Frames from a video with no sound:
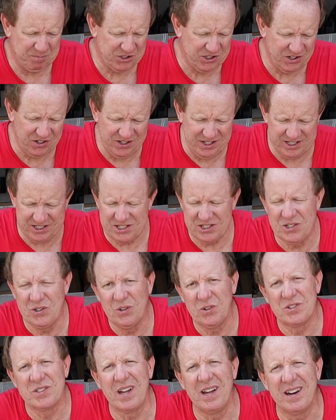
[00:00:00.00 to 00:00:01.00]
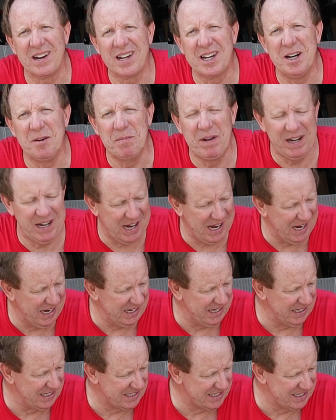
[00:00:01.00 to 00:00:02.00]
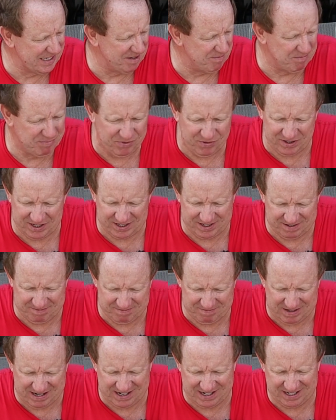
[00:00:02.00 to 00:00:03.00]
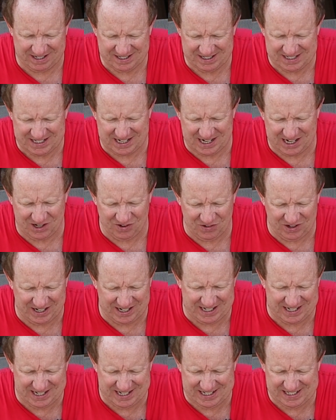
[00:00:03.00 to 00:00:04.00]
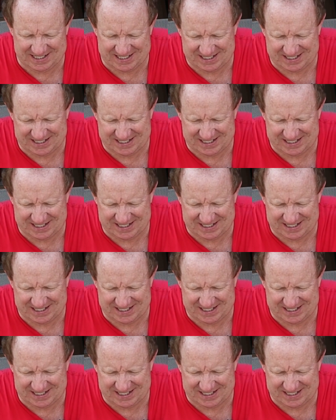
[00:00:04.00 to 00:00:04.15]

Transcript: I'm sure this tool is going to come in handy at some point in my DIY days.